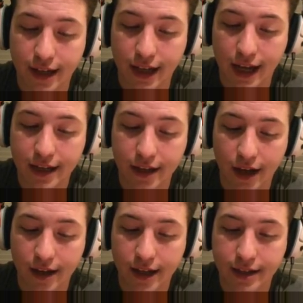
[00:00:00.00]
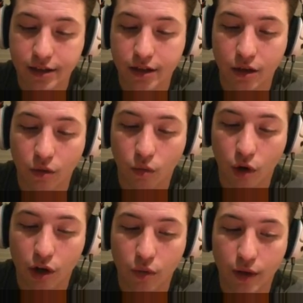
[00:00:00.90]
I like to
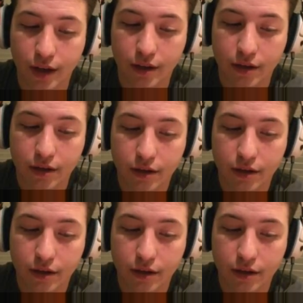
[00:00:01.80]
work with